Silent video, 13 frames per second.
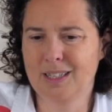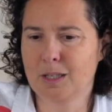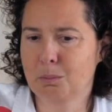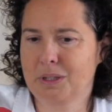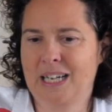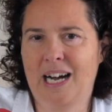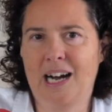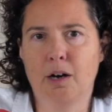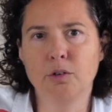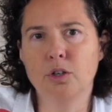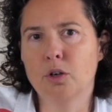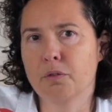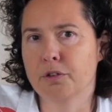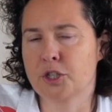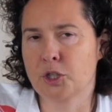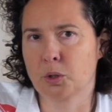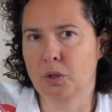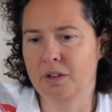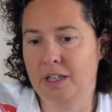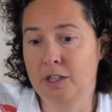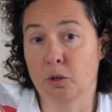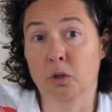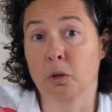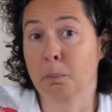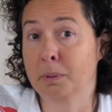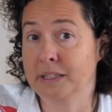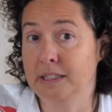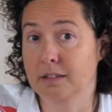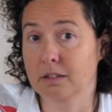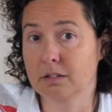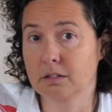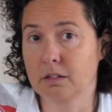but how do you know for sure that you're complete?